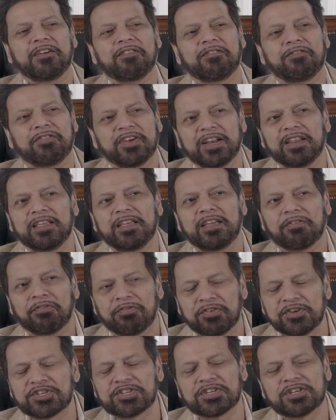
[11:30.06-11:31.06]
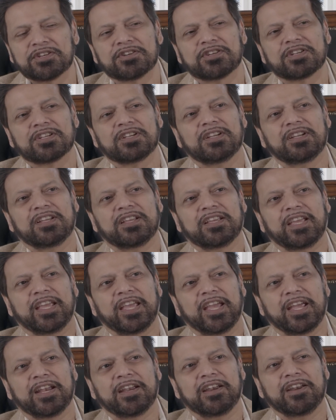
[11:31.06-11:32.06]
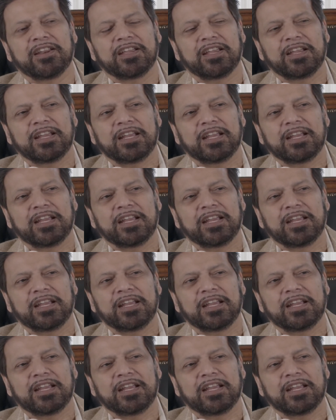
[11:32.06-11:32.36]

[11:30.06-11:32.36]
very efficient and